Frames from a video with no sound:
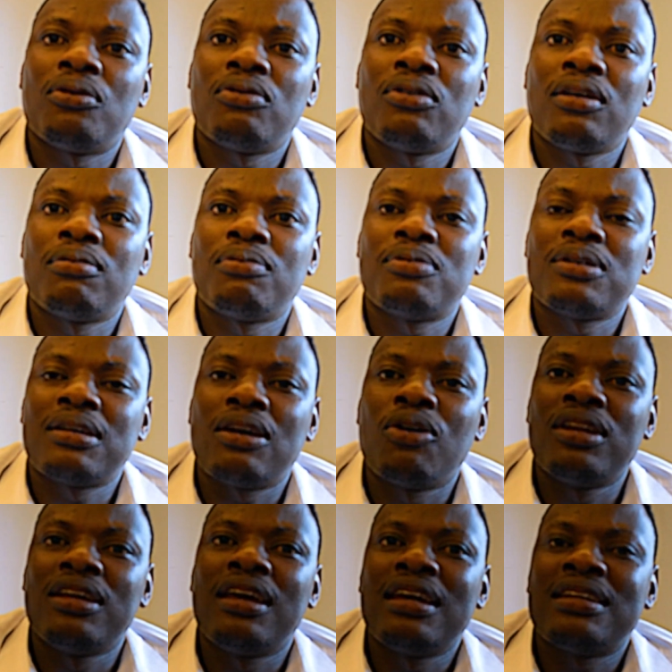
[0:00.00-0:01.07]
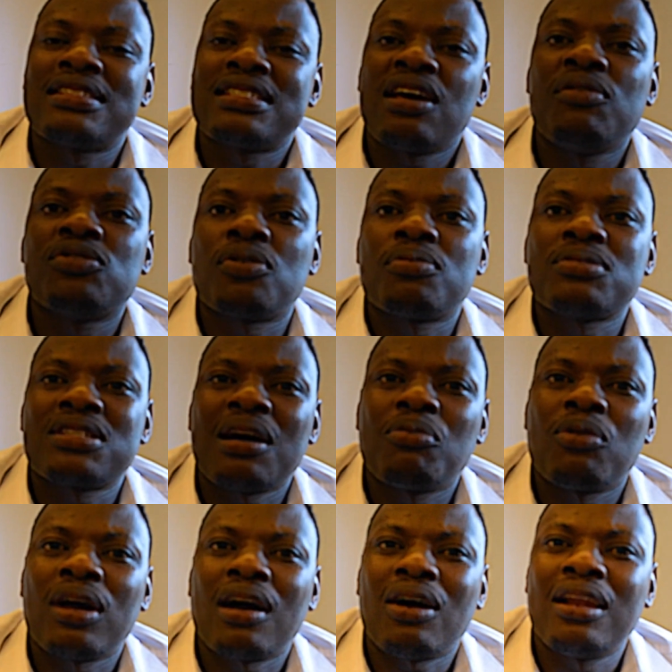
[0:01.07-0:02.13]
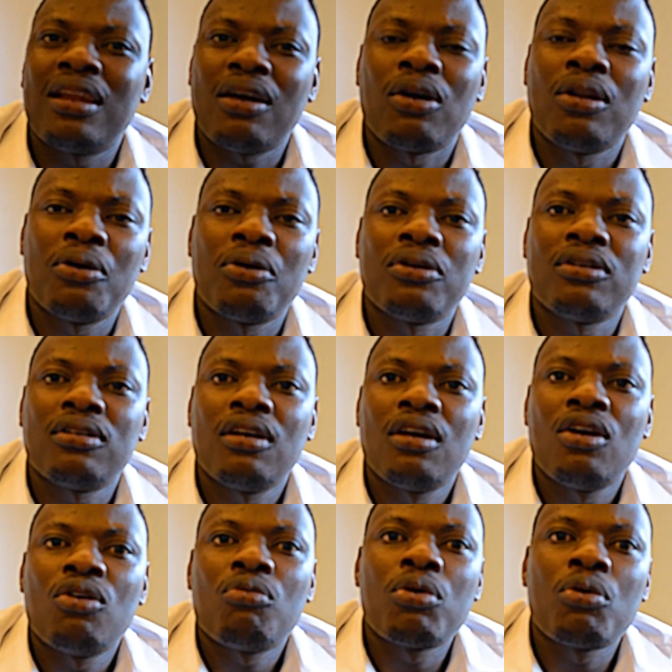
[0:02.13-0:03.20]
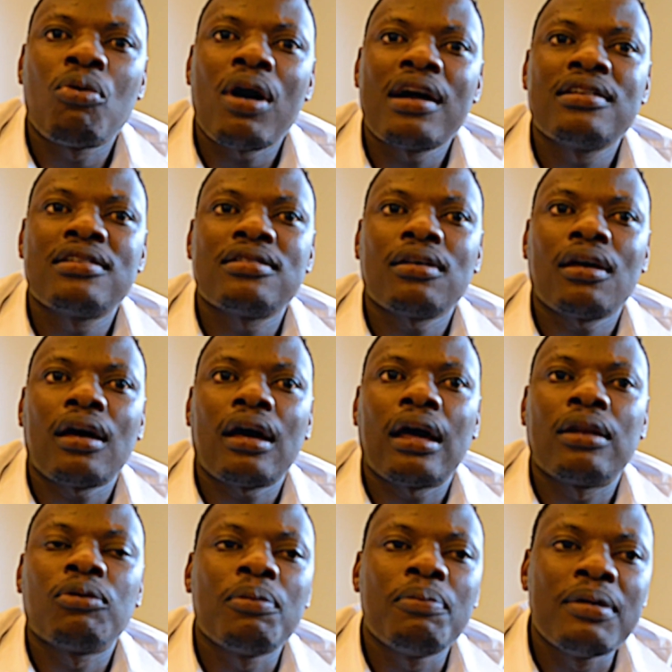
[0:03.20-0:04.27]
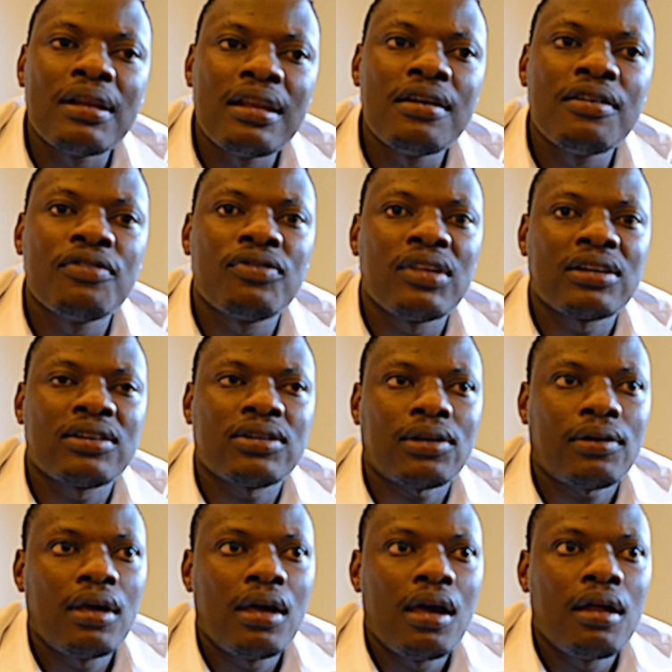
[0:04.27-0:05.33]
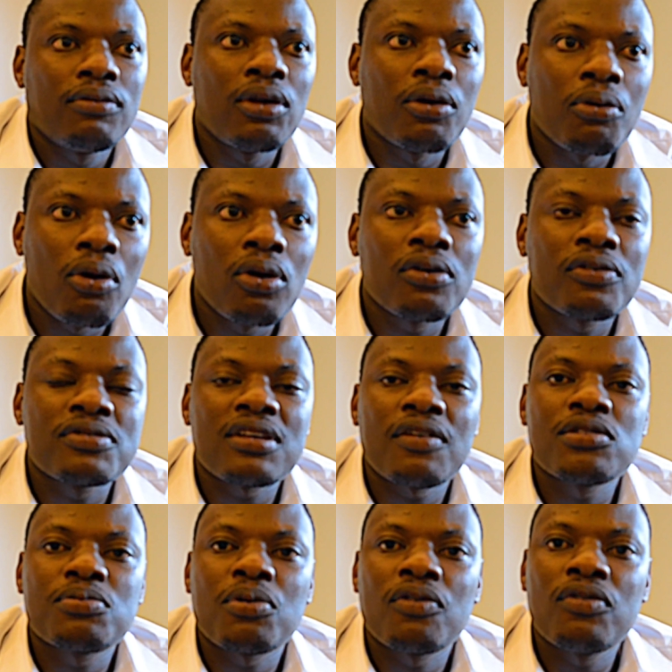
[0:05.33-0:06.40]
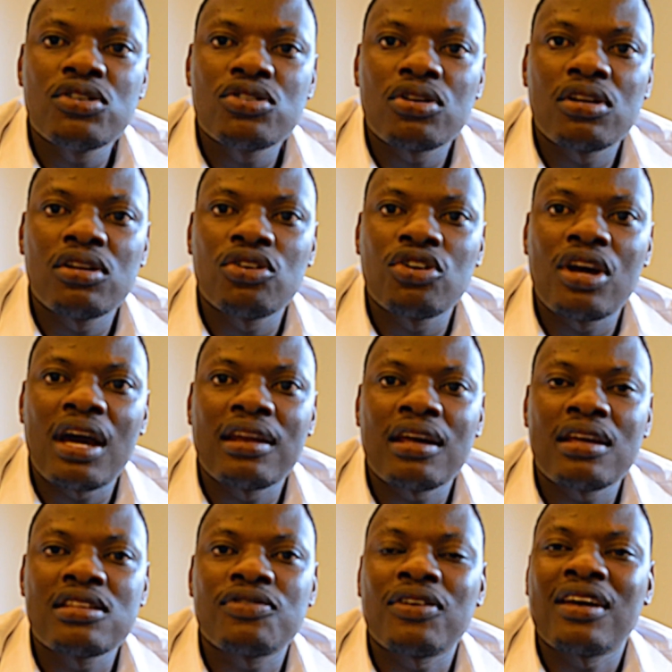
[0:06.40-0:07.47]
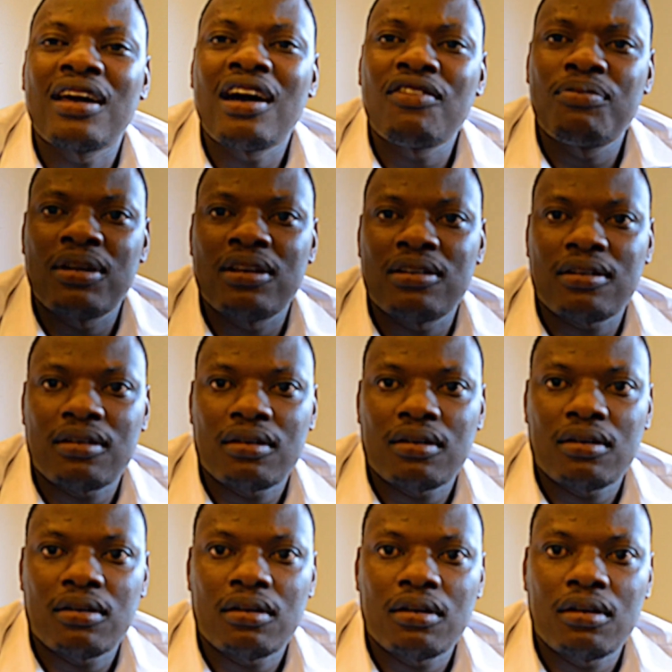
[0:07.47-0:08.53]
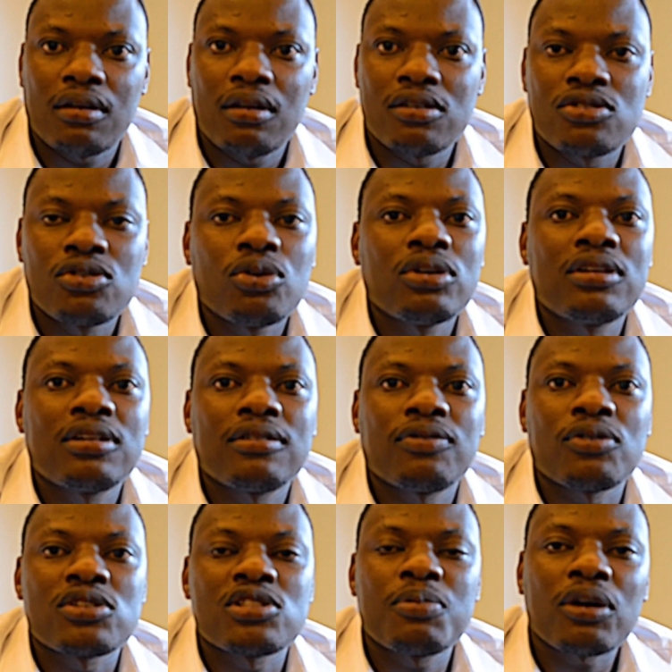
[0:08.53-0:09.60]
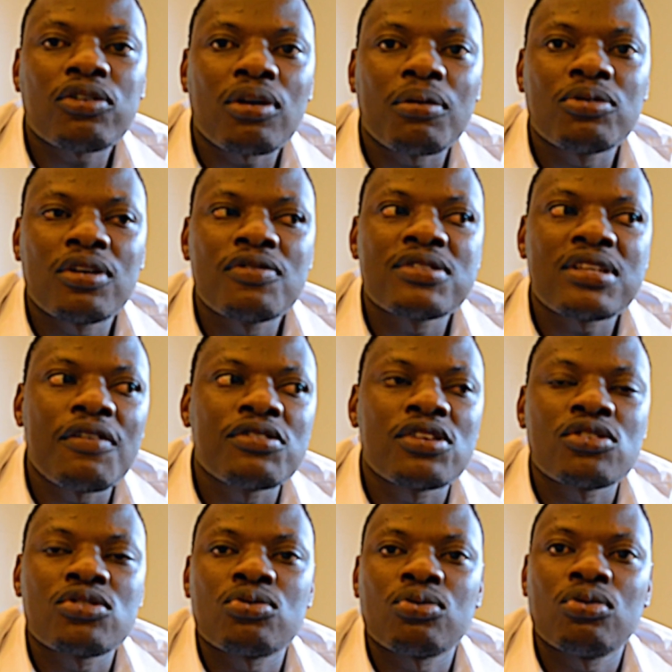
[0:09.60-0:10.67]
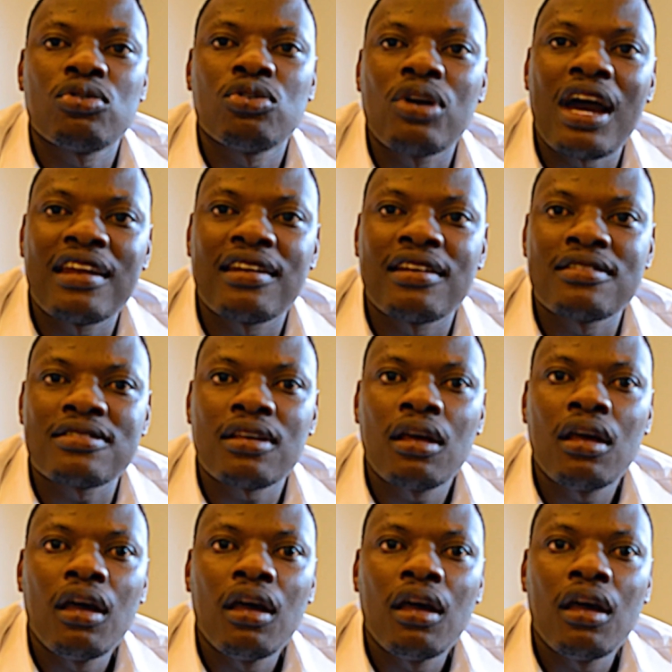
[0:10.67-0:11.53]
They only get a service from somewhere alone. We want and we believe that the role of service provision in Uganda is for the government. It's not for Spectrum to give services to Ugandans.